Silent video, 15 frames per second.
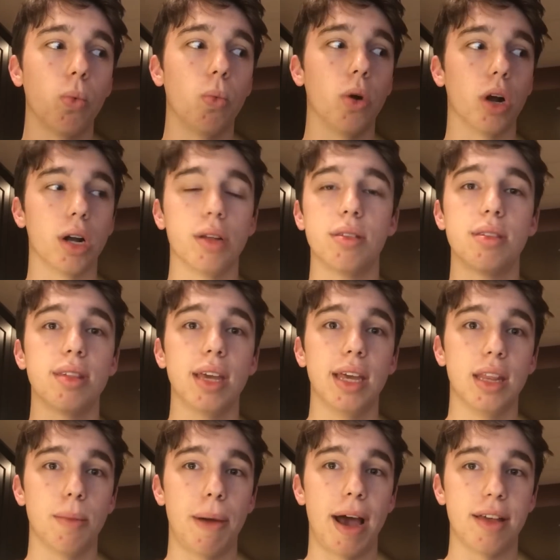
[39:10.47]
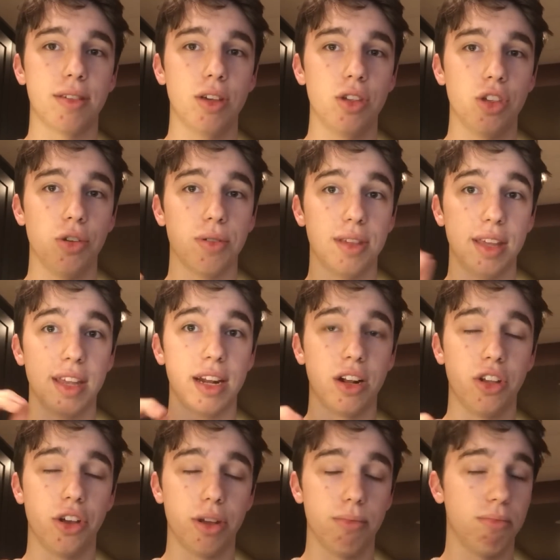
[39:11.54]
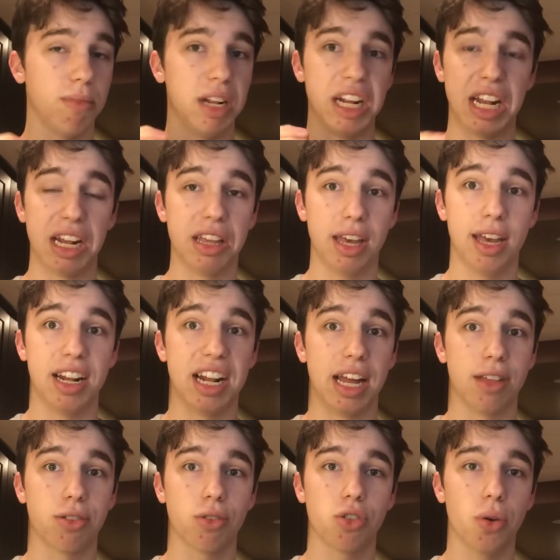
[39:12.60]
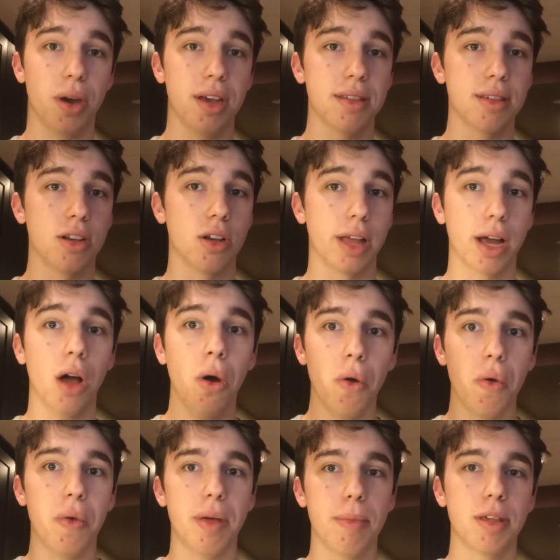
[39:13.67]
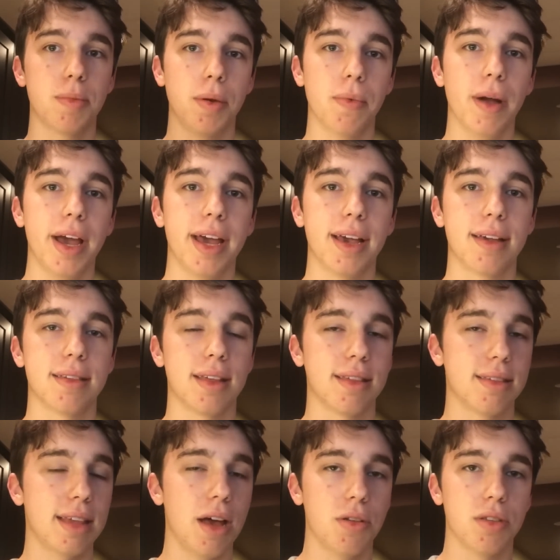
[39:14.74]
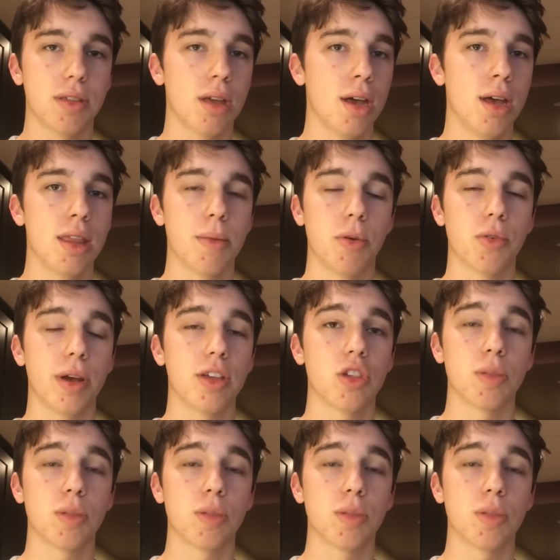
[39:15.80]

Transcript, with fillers: words in the passage and you see that in, in, an, in an answer choice, you're like, oh, that must be right, because that sounds the most right.